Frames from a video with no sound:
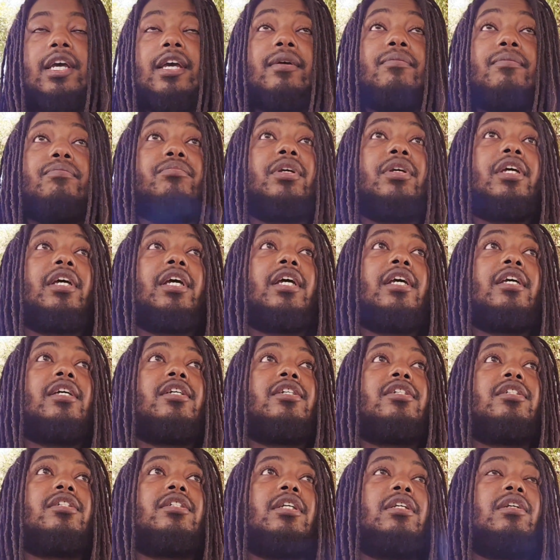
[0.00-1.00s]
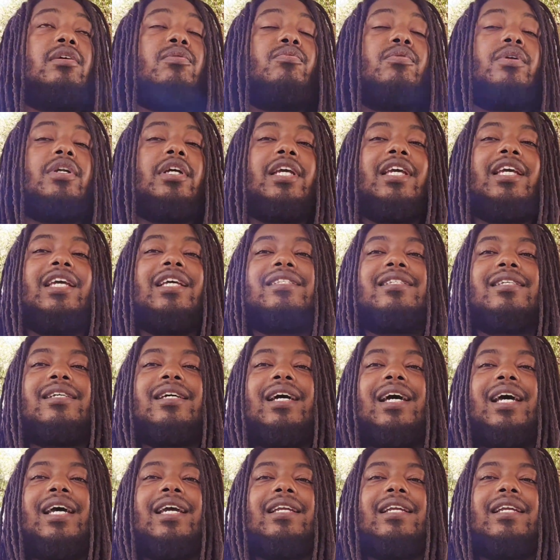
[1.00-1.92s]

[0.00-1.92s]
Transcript: Because she don't want to get tied